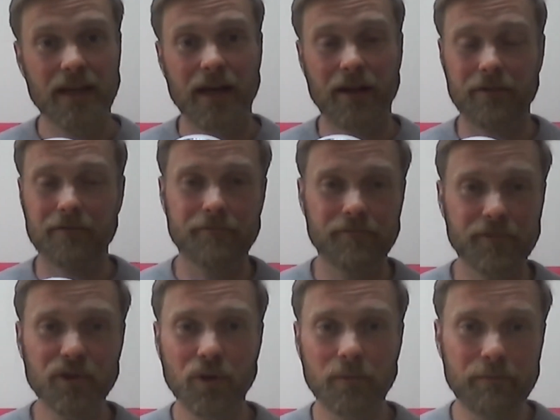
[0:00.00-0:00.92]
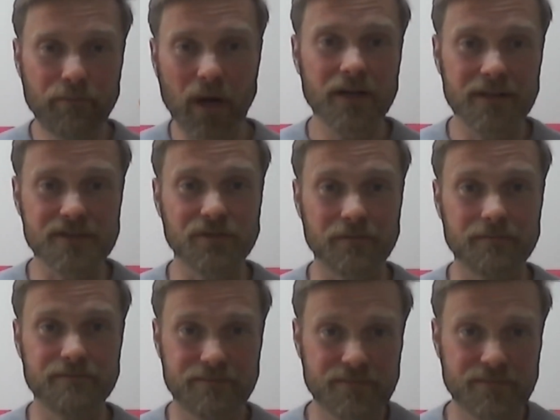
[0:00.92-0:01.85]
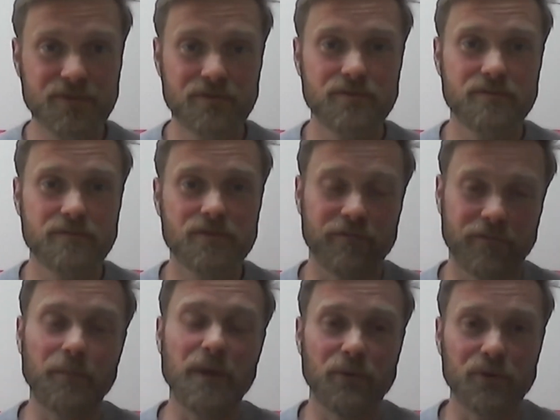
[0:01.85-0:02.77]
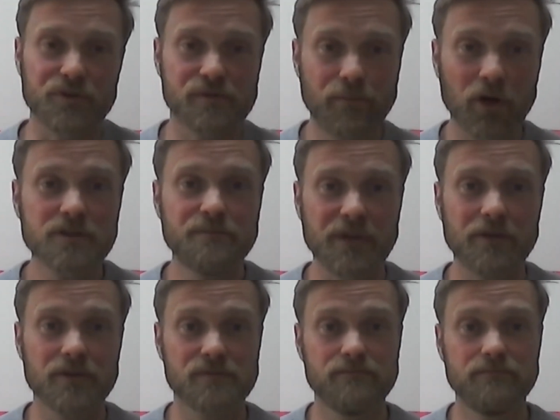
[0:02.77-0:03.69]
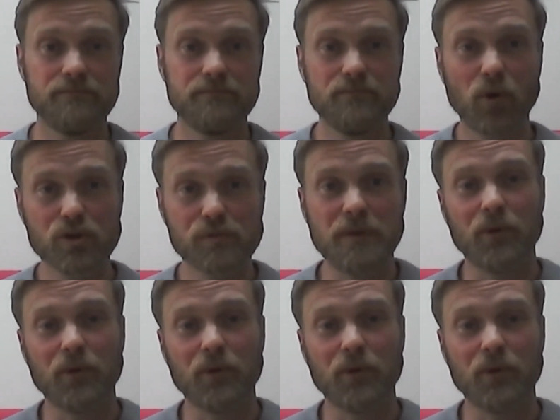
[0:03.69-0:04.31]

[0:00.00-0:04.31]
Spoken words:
a real bugger for people to spot, because most people